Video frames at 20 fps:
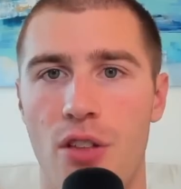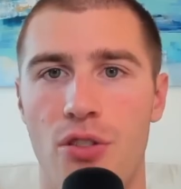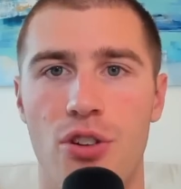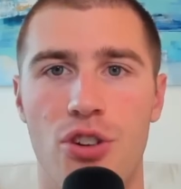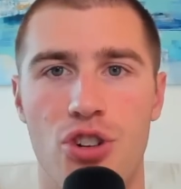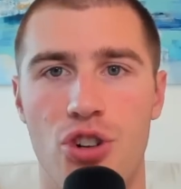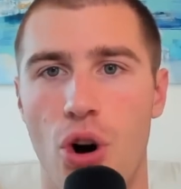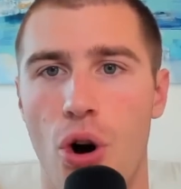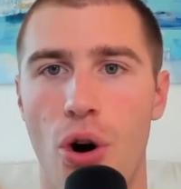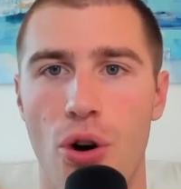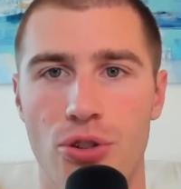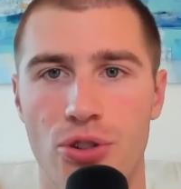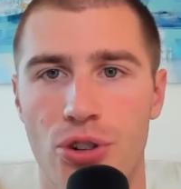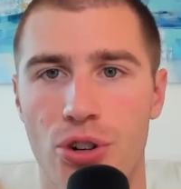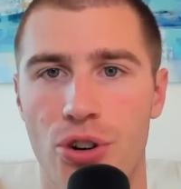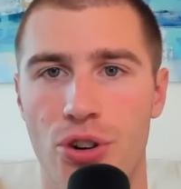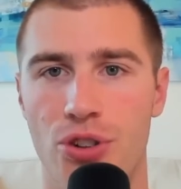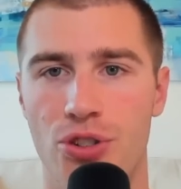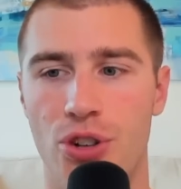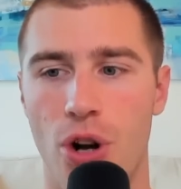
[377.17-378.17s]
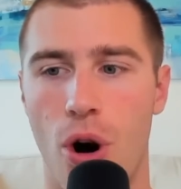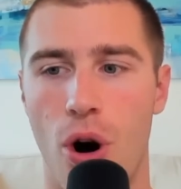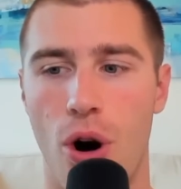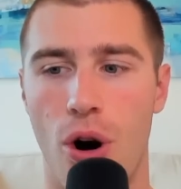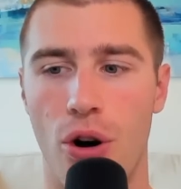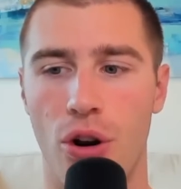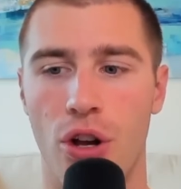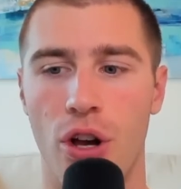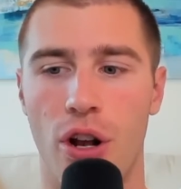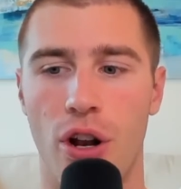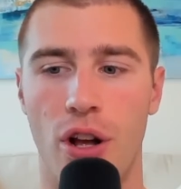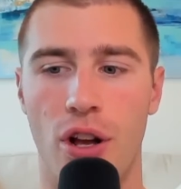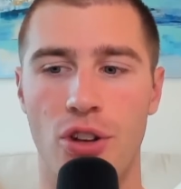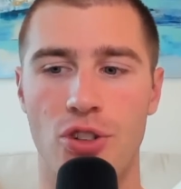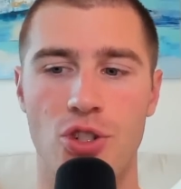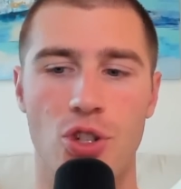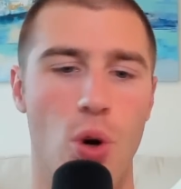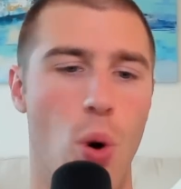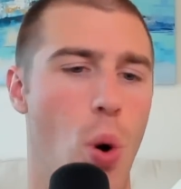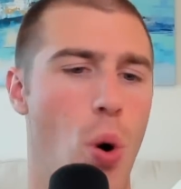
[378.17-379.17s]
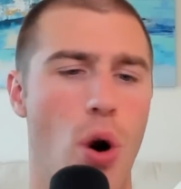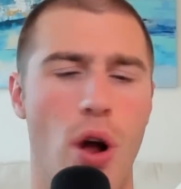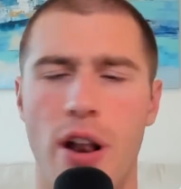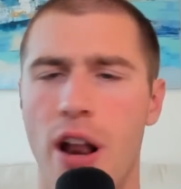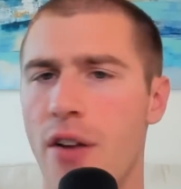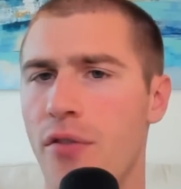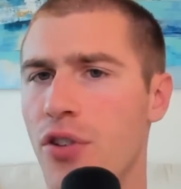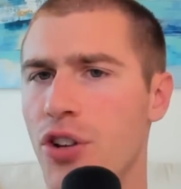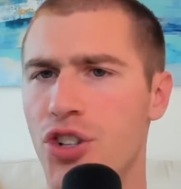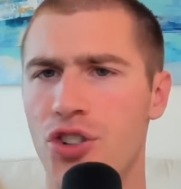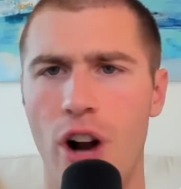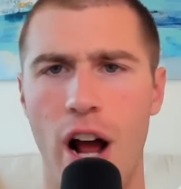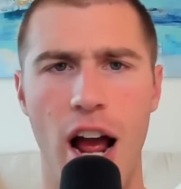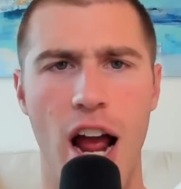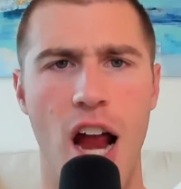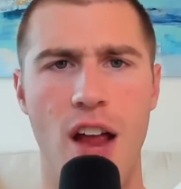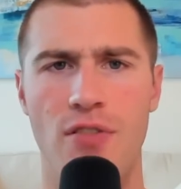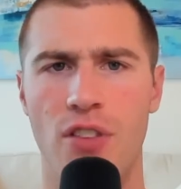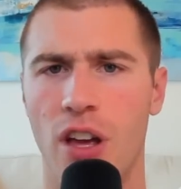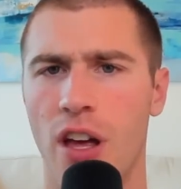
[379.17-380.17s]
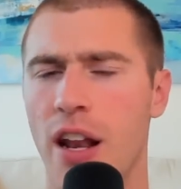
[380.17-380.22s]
the Chargers are going to score on every drive.